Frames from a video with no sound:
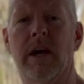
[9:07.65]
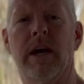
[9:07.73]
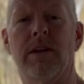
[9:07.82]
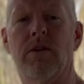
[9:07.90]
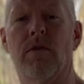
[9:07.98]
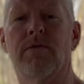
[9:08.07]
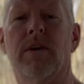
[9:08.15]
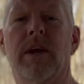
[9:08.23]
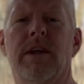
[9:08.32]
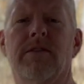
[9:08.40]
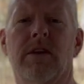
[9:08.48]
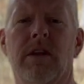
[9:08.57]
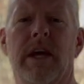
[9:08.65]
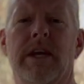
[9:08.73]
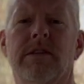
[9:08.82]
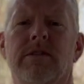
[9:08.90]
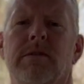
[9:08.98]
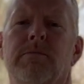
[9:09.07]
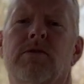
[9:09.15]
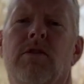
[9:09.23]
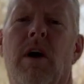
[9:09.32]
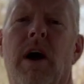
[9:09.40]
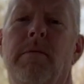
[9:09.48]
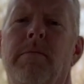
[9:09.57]
And don't forget to like and
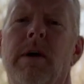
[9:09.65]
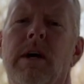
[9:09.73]
subscribe